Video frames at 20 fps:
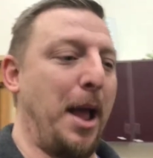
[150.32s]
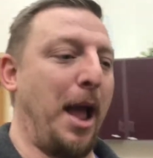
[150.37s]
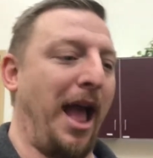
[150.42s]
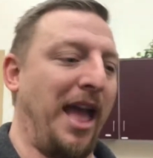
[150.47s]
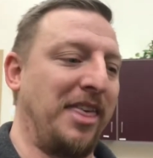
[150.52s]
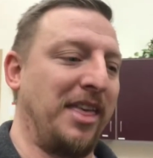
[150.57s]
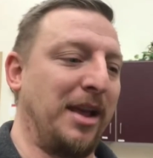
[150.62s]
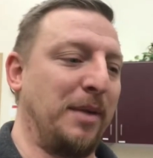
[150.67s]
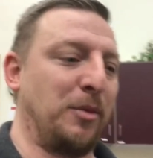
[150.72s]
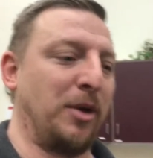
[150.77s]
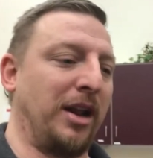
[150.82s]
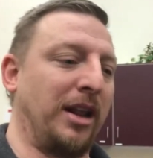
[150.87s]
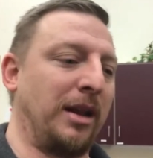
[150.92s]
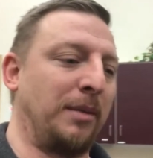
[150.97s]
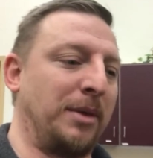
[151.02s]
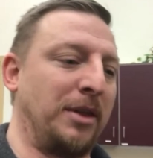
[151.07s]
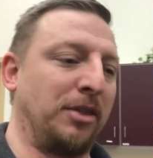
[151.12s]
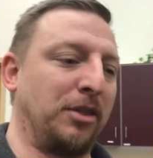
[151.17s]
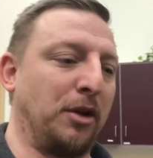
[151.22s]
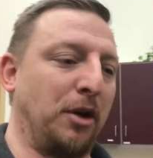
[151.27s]
I think I'm ready to
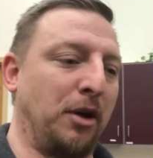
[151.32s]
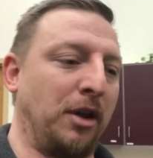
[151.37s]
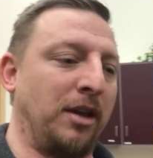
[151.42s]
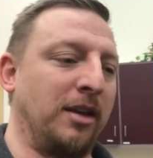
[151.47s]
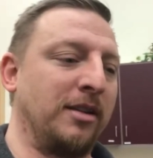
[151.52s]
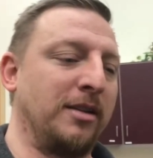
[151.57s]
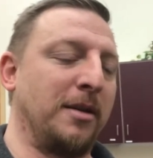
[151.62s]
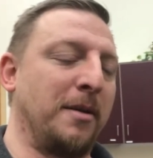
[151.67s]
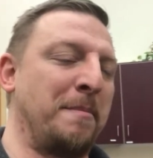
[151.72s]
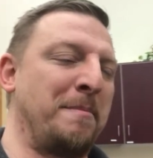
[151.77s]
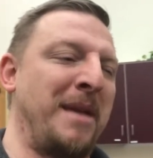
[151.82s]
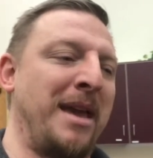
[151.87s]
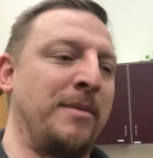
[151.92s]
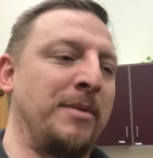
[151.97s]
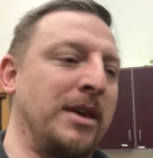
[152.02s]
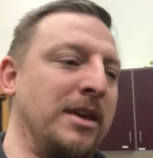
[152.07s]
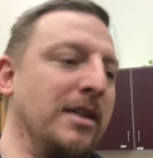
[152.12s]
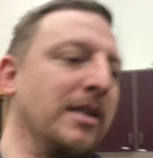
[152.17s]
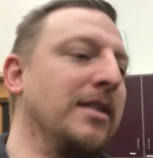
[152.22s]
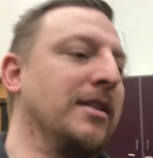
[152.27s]
be 30,
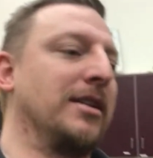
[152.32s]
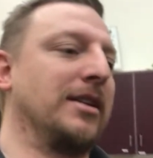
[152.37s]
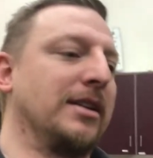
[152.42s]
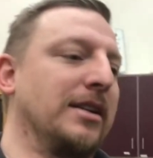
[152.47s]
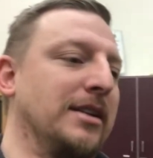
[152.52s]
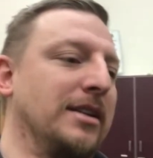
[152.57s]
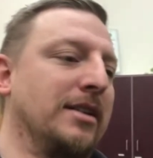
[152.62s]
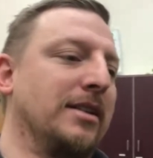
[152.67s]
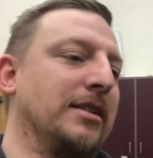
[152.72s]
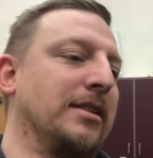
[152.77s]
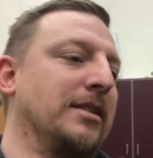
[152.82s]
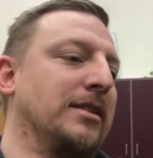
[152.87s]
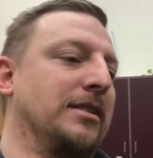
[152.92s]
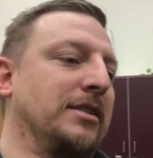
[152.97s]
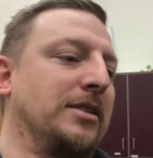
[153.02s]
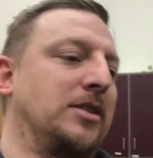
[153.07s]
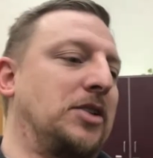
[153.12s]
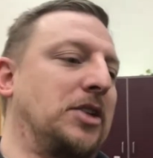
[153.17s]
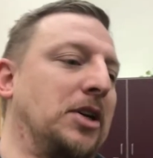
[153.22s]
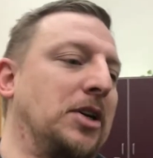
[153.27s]
maybe.
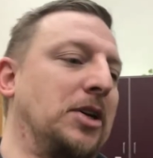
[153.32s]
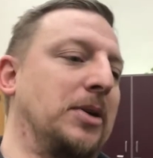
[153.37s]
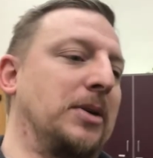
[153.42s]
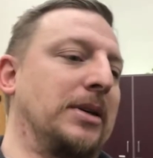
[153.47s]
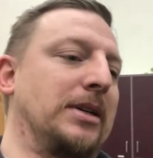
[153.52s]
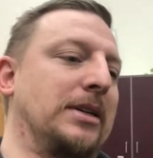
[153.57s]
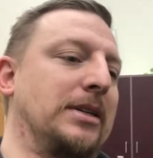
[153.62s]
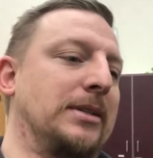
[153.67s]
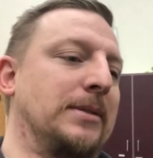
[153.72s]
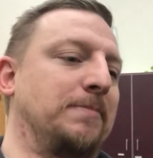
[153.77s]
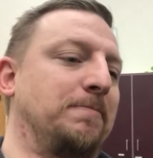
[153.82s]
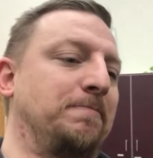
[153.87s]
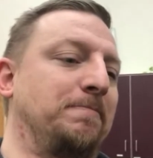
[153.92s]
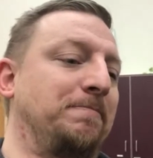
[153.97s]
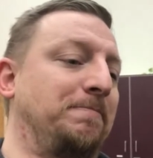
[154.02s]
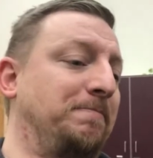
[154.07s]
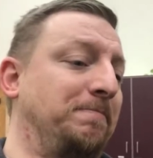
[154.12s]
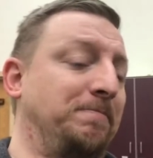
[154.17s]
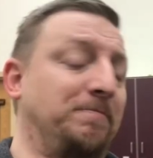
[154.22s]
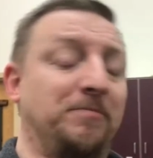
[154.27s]
So um,
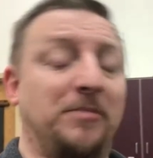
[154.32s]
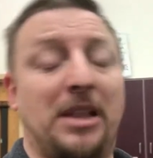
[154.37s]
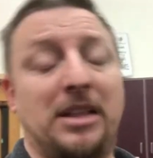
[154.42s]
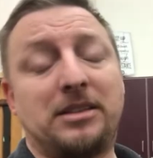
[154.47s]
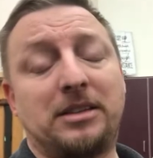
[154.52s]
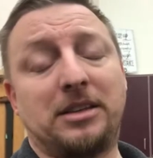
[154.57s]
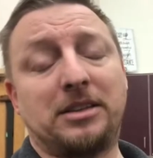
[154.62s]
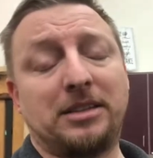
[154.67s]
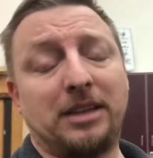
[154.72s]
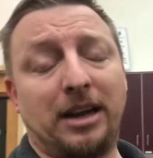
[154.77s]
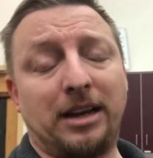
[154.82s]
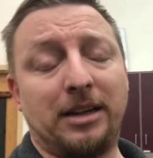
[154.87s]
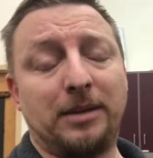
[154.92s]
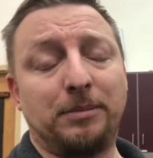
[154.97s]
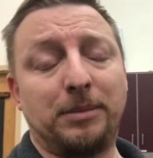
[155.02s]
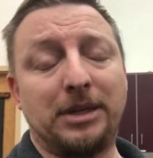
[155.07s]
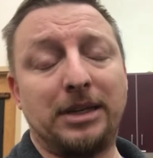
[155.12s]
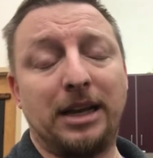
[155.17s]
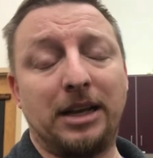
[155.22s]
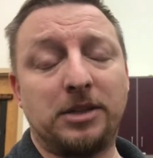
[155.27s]
that's exciting.
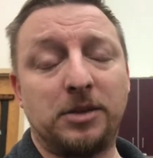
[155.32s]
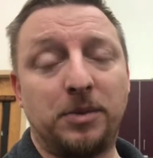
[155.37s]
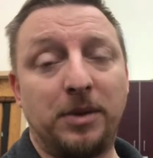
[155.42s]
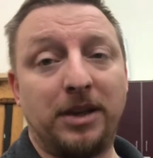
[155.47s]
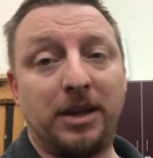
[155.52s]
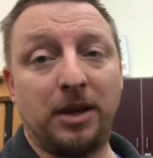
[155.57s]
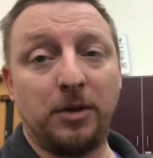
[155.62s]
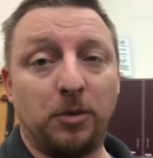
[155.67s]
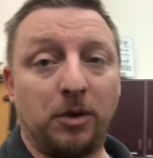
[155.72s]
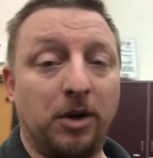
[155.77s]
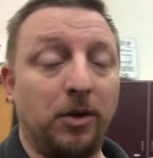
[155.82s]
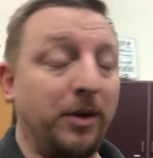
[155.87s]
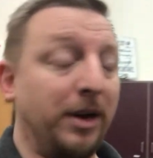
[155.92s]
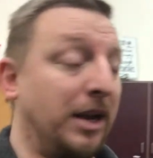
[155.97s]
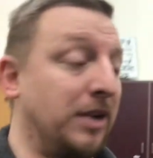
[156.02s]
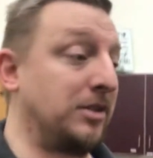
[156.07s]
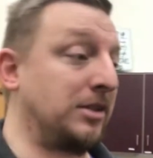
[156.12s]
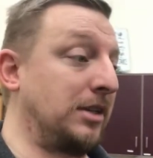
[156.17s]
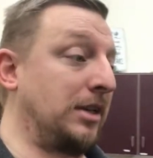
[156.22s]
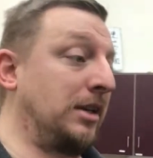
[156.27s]
But next weekend we're going
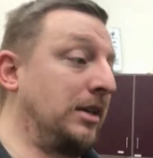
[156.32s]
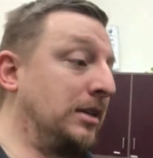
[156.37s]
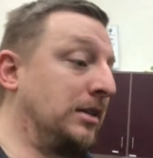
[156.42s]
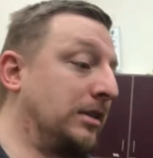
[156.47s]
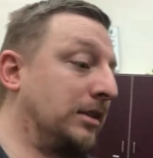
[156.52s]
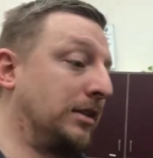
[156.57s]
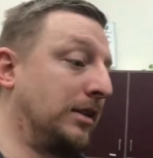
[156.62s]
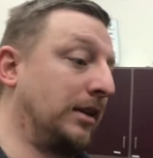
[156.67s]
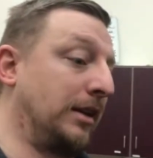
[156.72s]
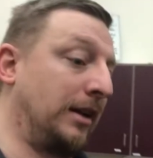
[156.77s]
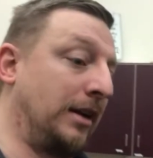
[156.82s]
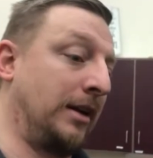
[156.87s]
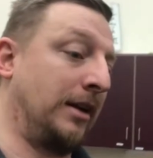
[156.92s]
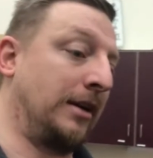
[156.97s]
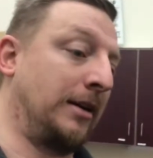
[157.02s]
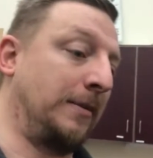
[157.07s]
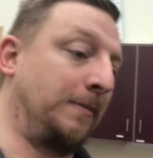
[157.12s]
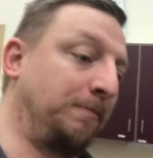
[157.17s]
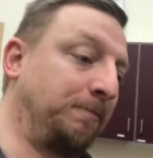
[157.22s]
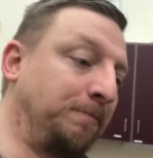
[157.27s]
out to eat
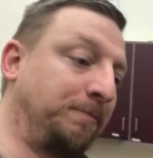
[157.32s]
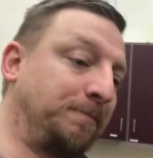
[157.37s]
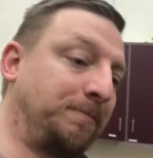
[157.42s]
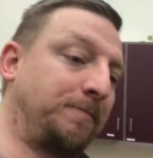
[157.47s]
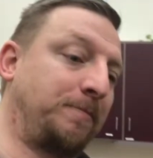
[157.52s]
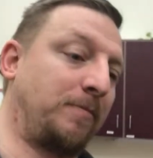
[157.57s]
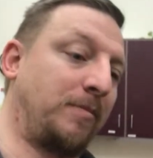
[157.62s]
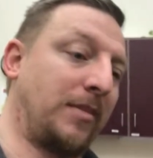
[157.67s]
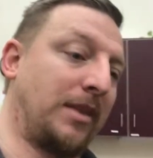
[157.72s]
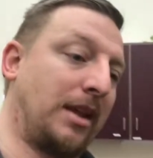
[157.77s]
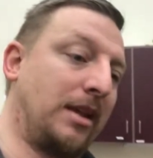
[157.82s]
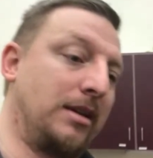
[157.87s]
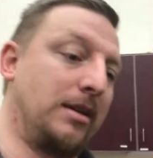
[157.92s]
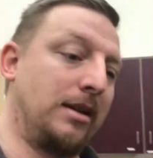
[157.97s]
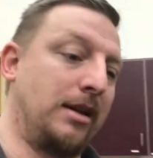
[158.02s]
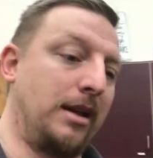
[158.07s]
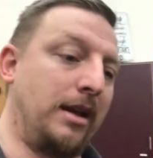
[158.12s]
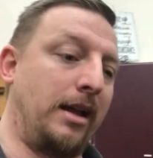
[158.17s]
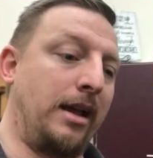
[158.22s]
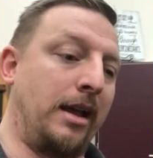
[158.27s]
um,
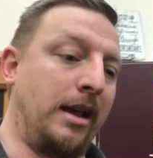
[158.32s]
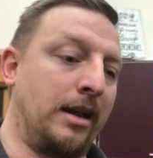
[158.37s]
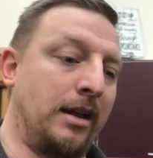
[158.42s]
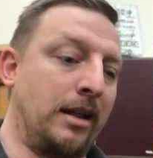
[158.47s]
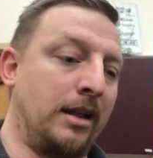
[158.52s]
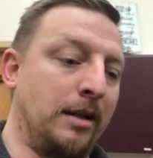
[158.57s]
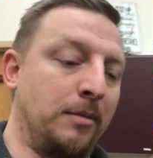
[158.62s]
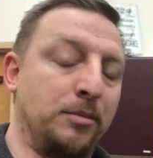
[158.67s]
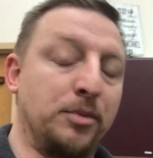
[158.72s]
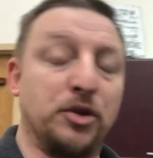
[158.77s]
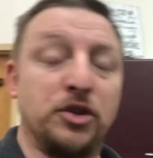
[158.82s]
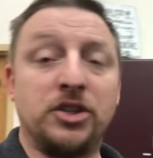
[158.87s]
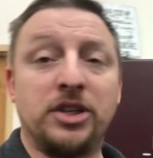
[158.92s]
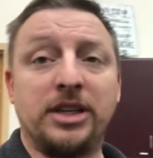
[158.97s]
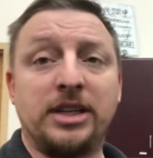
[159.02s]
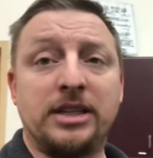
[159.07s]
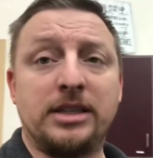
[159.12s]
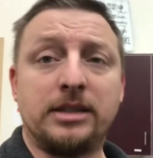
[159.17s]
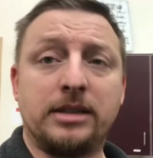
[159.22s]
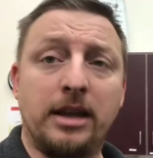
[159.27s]
at a
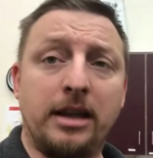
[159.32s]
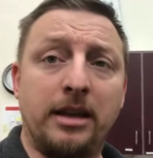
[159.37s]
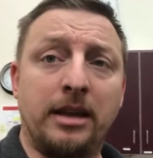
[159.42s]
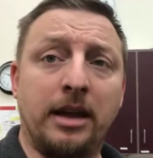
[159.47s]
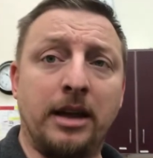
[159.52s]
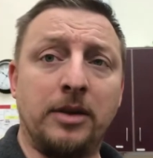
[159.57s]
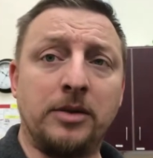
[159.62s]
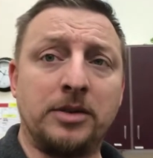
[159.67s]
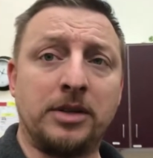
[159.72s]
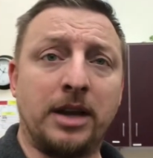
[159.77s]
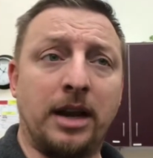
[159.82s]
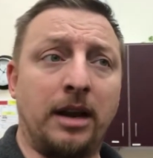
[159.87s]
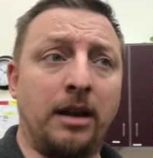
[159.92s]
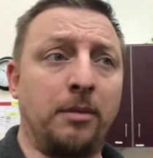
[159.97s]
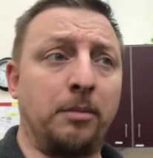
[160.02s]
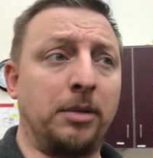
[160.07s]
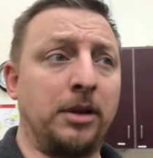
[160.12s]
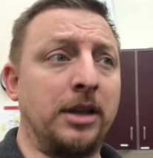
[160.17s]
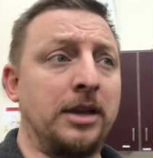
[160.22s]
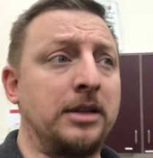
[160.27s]
Brazilian steakhouse kind
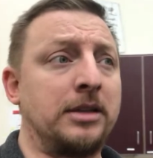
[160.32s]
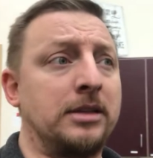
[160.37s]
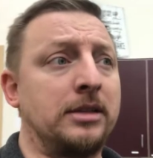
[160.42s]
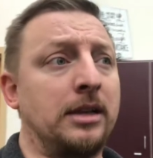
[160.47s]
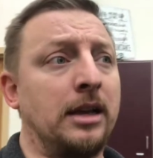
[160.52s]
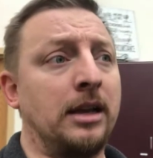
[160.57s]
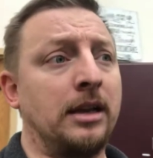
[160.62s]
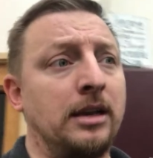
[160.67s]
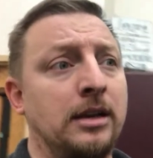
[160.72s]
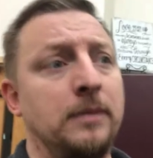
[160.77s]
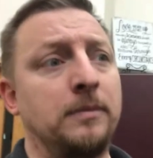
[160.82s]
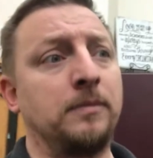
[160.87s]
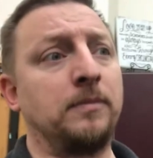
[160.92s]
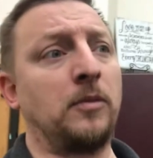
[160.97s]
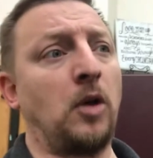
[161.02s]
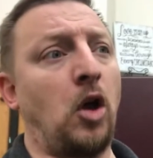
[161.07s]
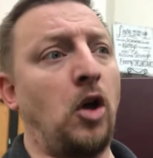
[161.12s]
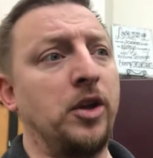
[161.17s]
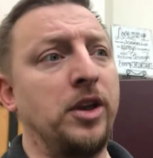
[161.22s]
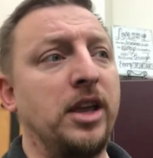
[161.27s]
of place, um,
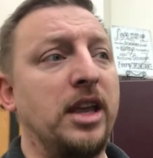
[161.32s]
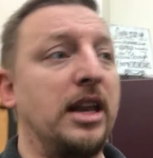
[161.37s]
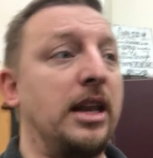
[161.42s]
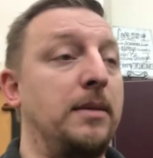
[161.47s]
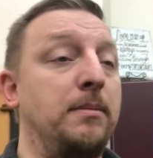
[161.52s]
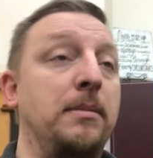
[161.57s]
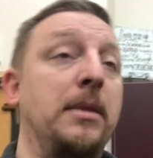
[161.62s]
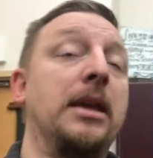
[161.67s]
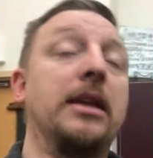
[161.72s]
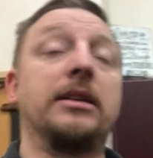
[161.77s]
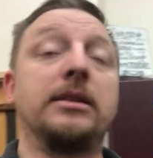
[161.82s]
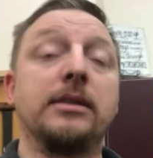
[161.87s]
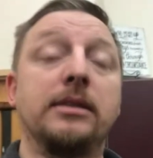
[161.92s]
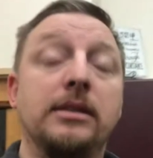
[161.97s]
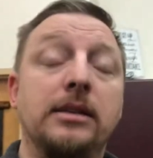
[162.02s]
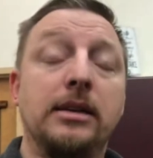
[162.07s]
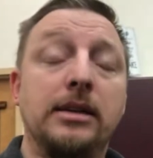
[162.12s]
all you can eat meat,